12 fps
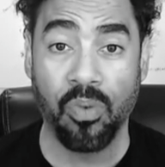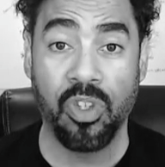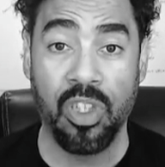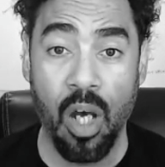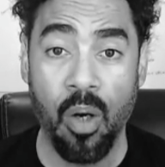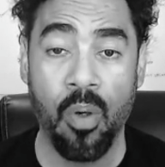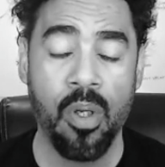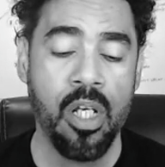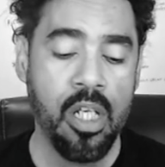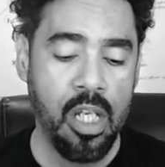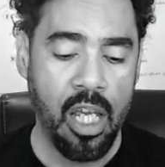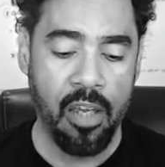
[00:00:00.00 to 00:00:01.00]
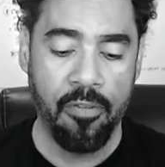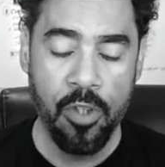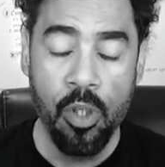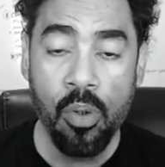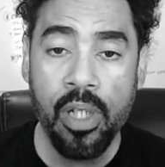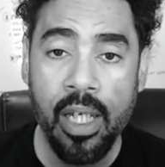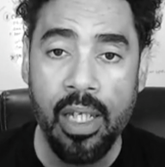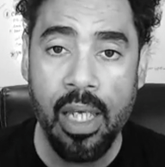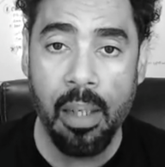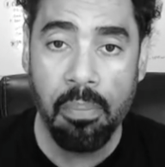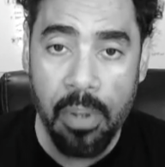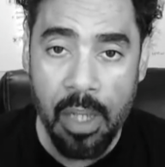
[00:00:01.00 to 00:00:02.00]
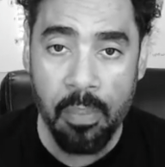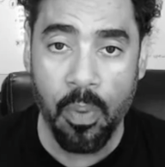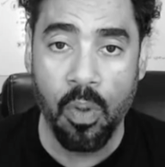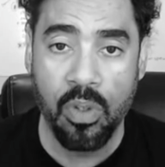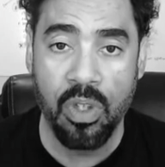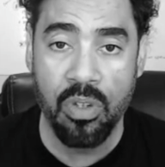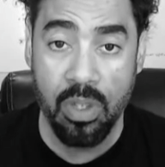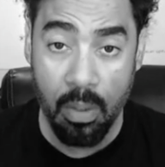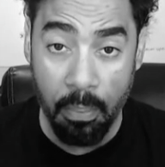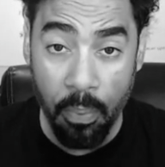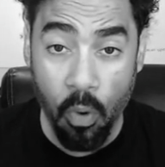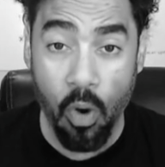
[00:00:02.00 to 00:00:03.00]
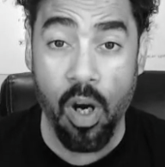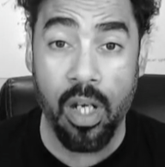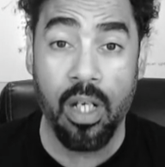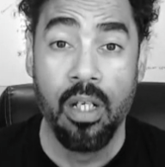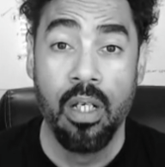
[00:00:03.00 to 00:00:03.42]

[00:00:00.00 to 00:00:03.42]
So if you can get people to support